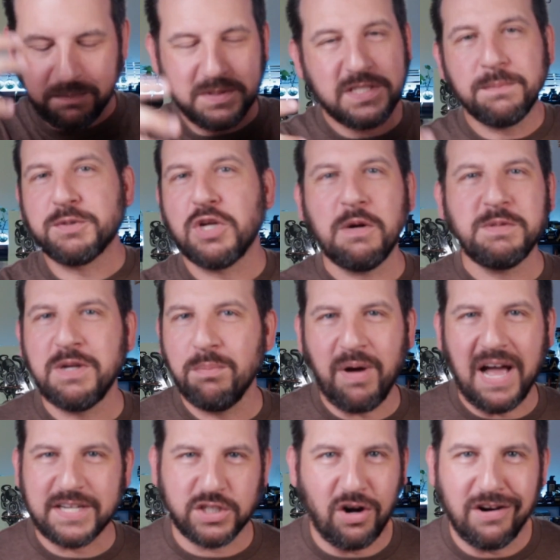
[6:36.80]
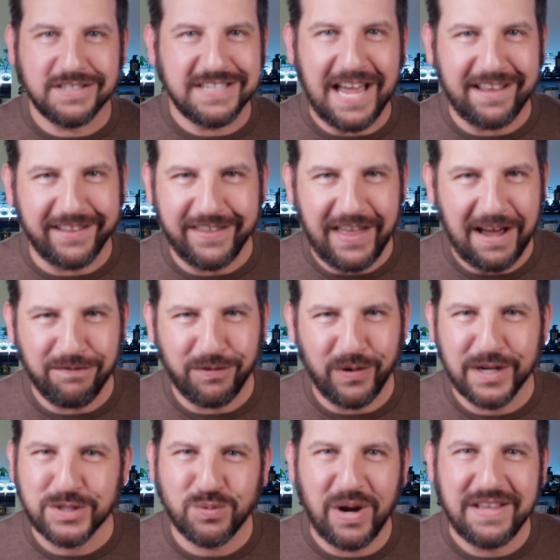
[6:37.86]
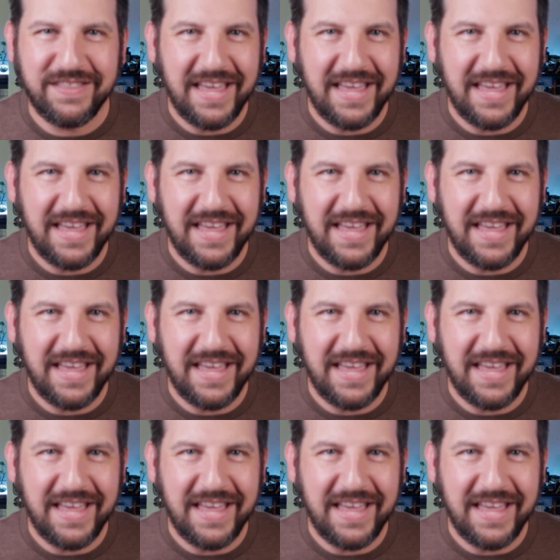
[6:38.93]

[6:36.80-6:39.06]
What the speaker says: Subscription box are exactly that for us, right?